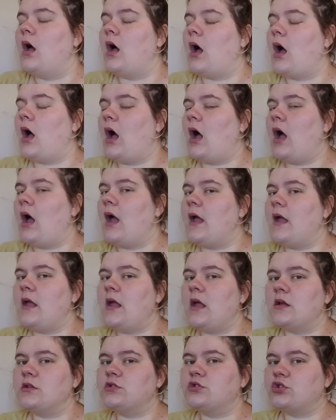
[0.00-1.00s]

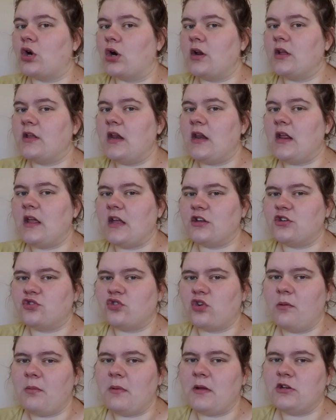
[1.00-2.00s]
I started getting
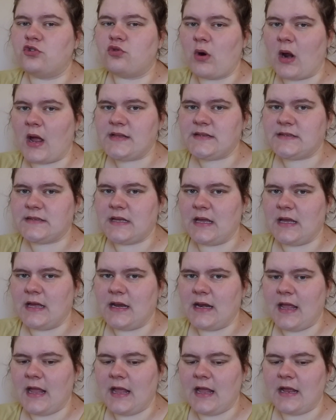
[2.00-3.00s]
extremely dry
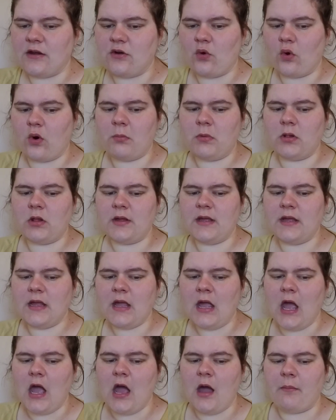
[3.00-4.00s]
skin, and
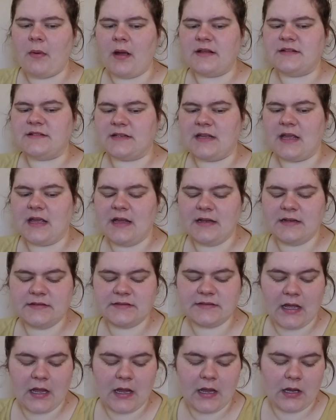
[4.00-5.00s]
normally my
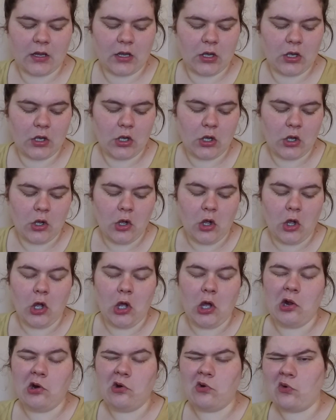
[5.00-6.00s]
skin's like
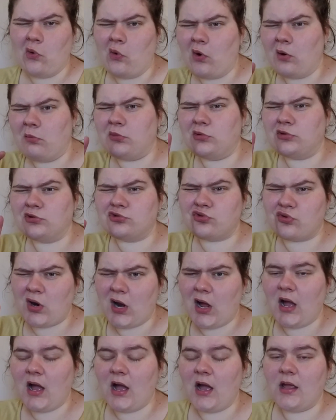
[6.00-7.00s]
normal
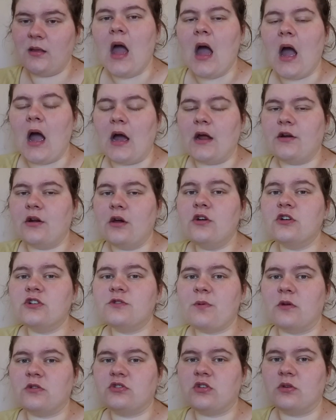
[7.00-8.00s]
dry. I know you're
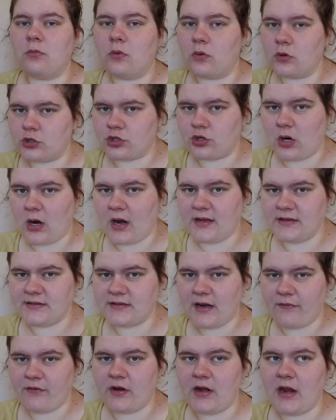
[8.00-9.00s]
supposed to moisturize
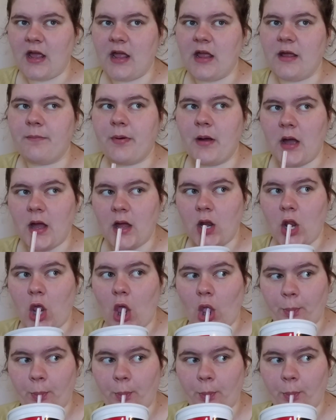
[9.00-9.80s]
every day, but